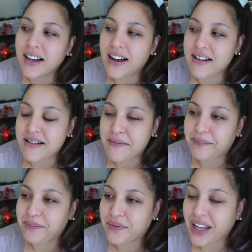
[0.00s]

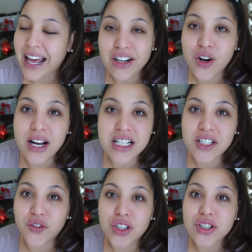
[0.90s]
Um, I don't know, I
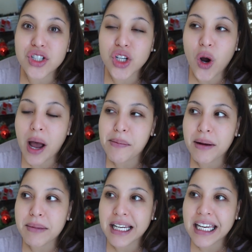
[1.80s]
just feel so happy.
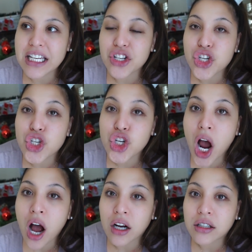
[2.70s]
I'm like in
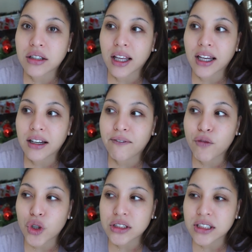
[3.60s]
shock, like
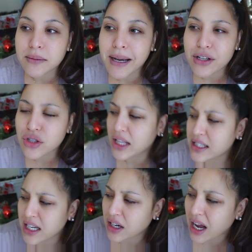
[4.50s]
14 pounds. So
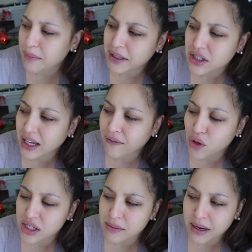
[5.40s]
that's like how much, like
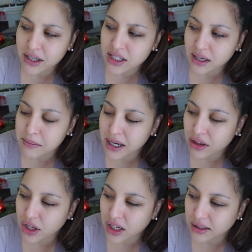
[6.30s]
14 pounds in a
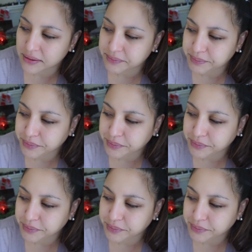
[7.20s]
month, huh?